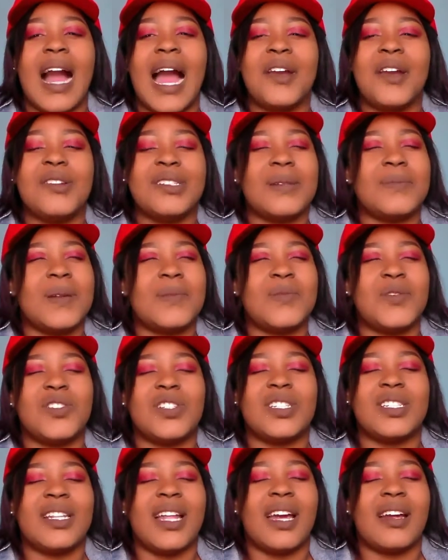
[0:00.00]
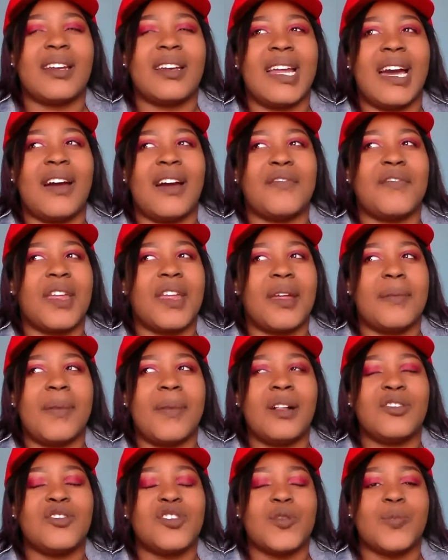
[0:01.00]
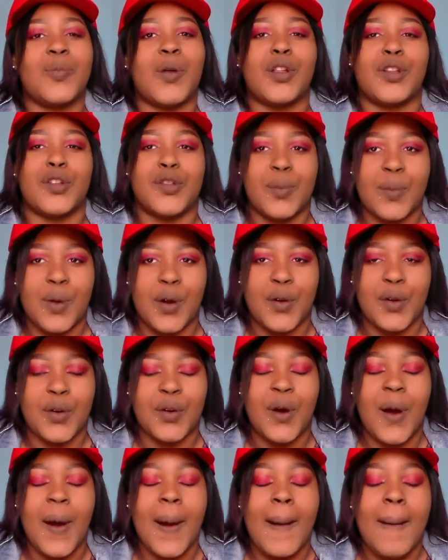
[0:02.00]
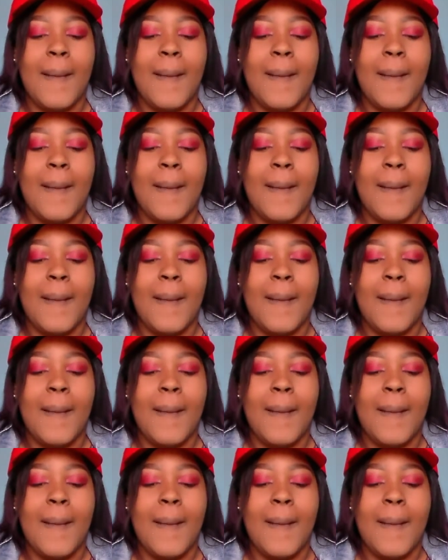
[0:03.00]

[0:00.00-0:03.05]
I know sometimes you're just like, nah fam, I'll just bath tomorrow,